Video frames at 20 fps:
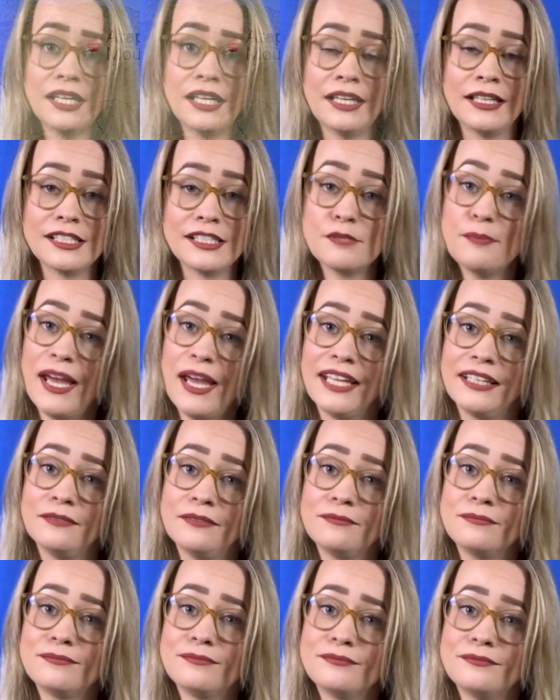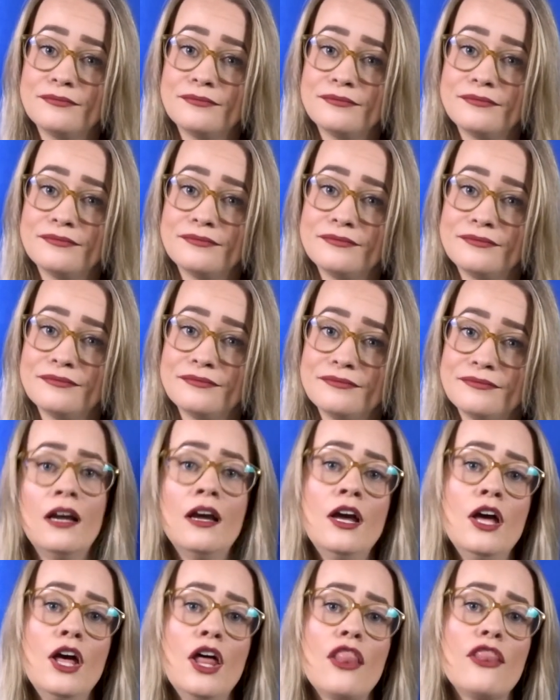in Spain.
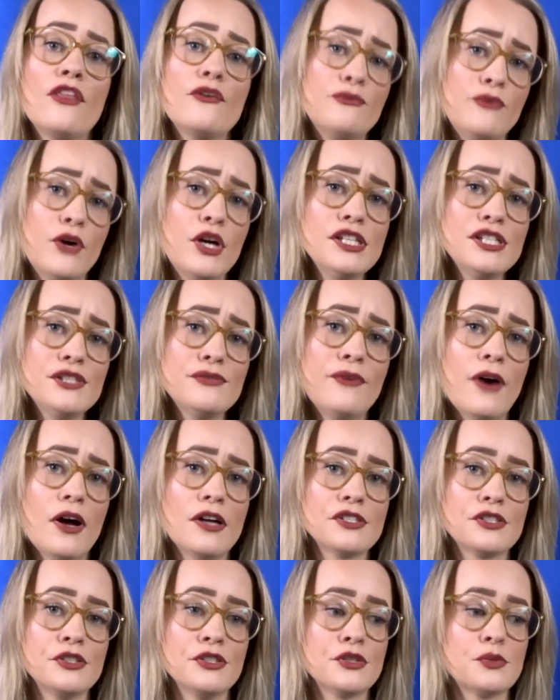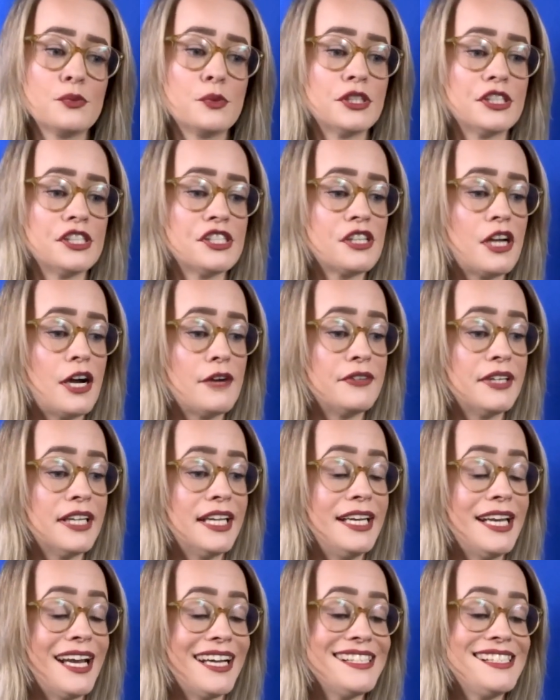The first fossils were discovered
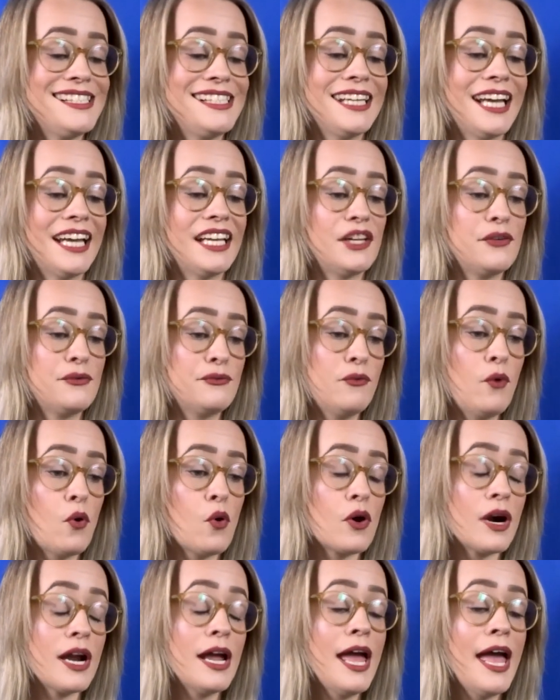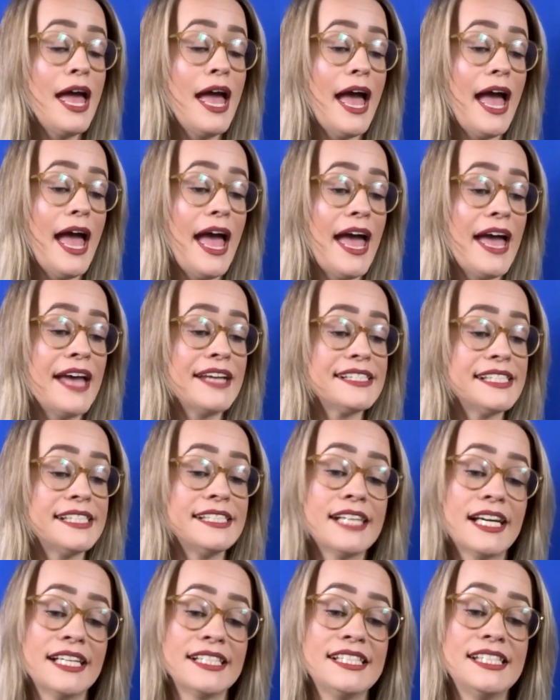in 1994, and in
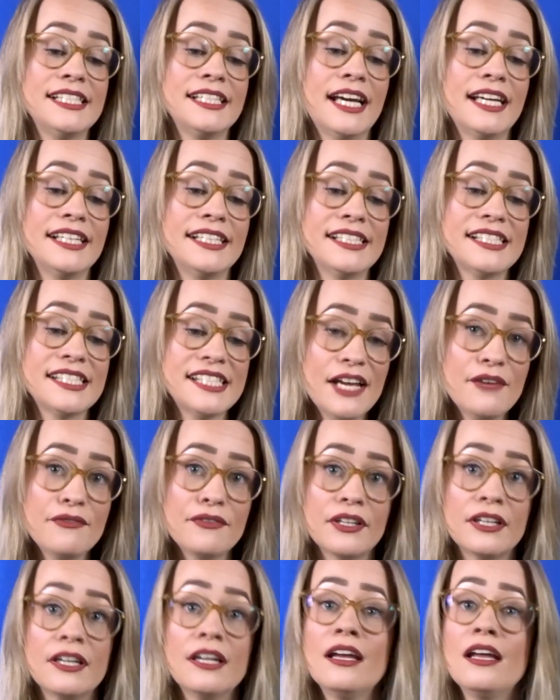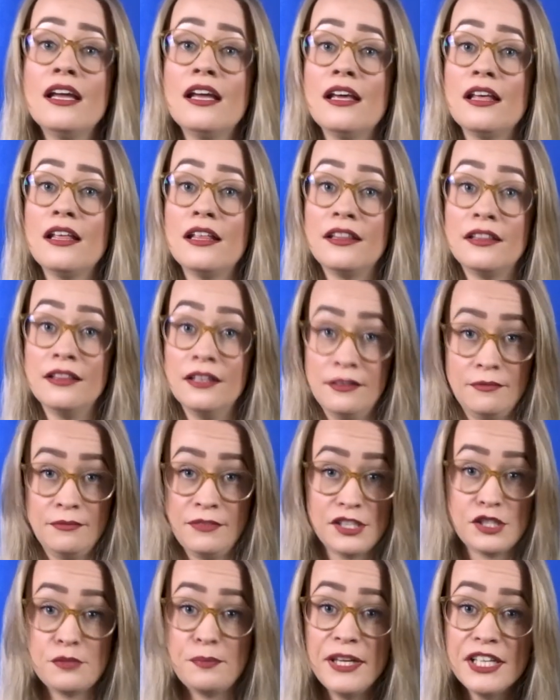1997,
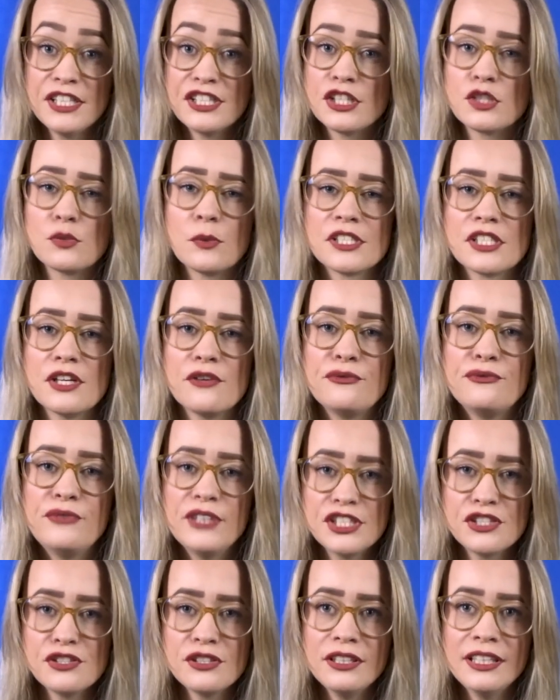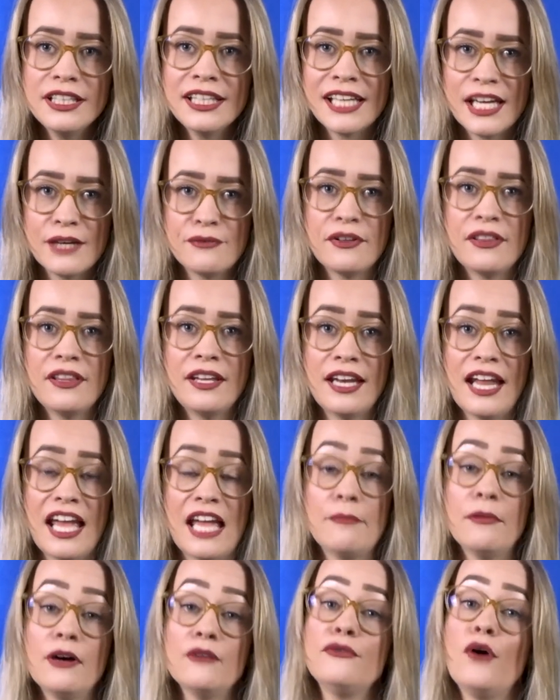the species was officially given the
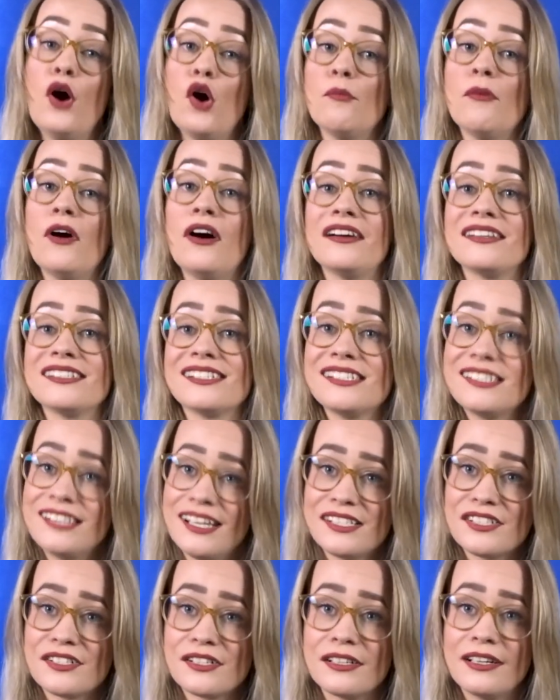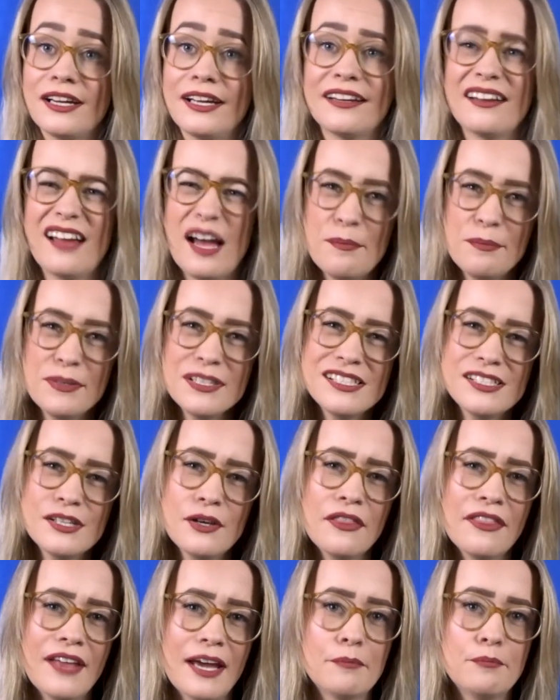name of Homo Antecessor, and up
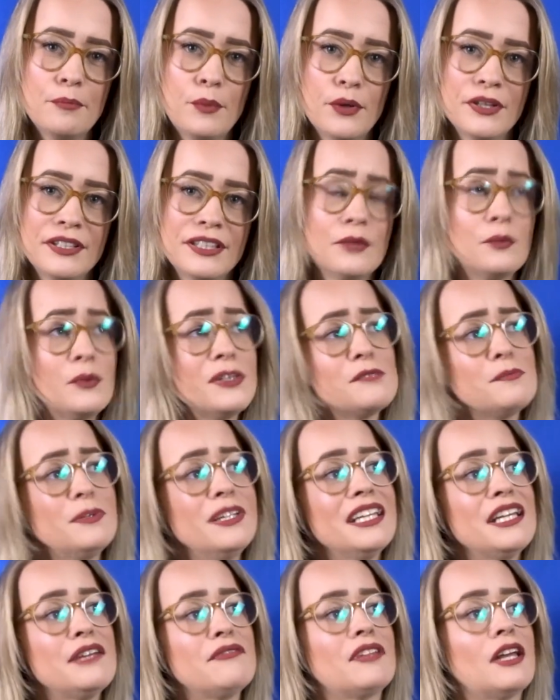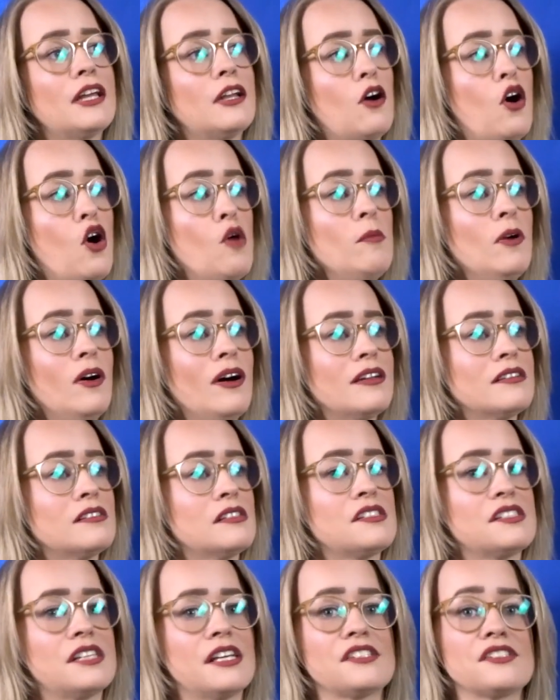until that point it was believed that Homo
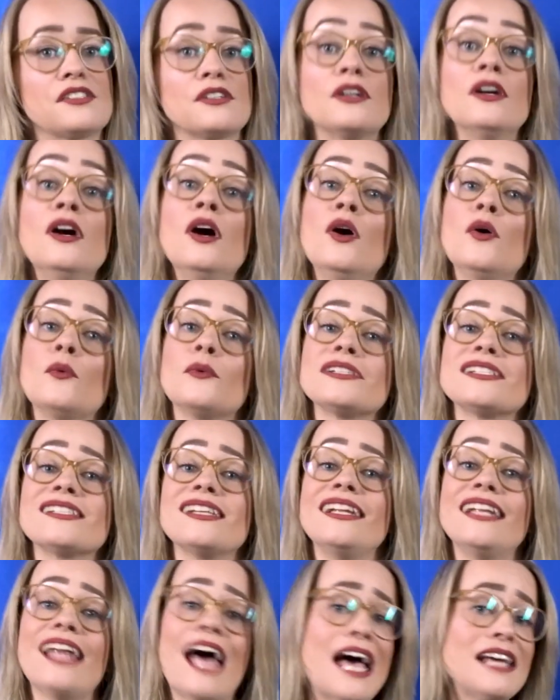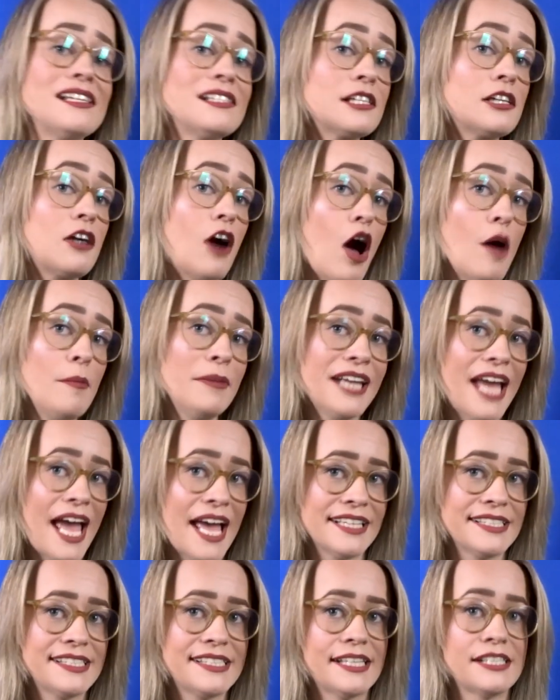Antecessor was the last common
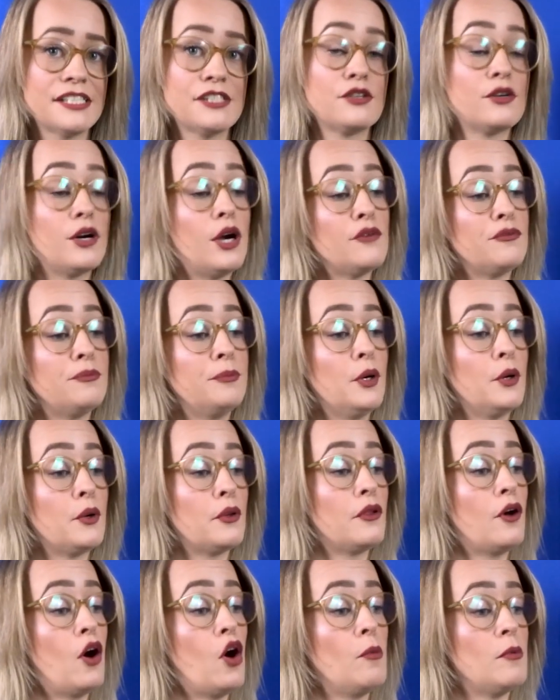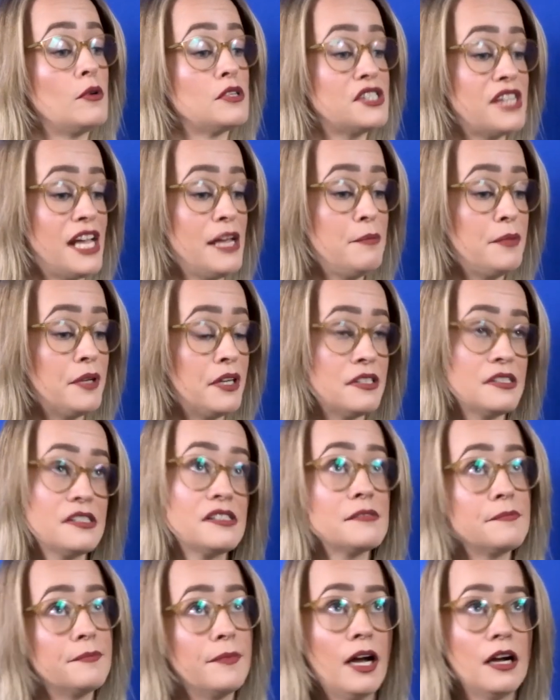ancestor of both Homo
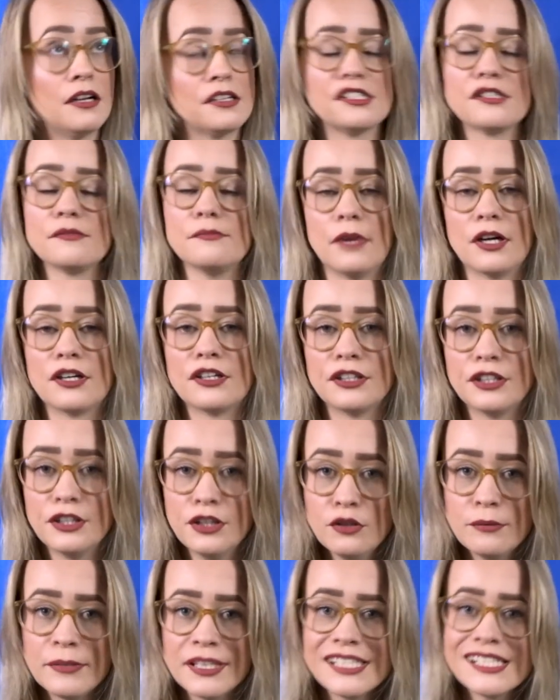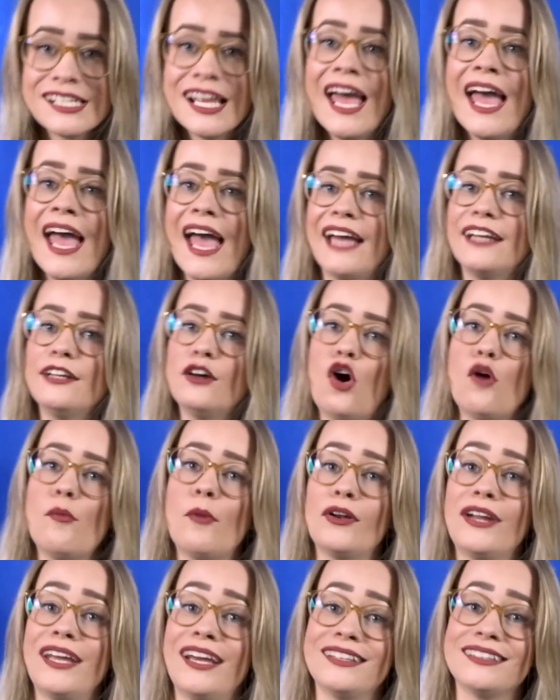sapiens, us modern humans, and
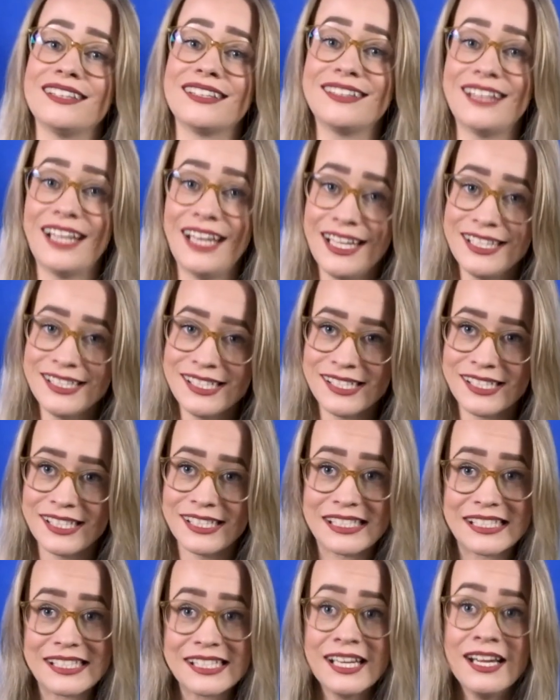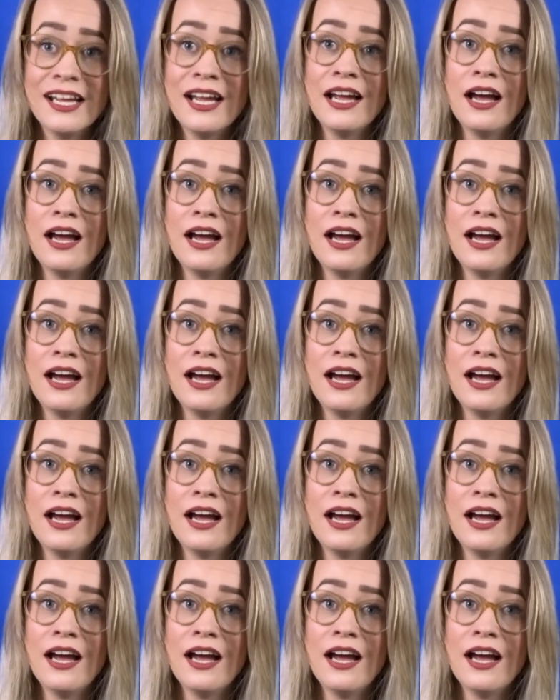Homo neanderthalensis.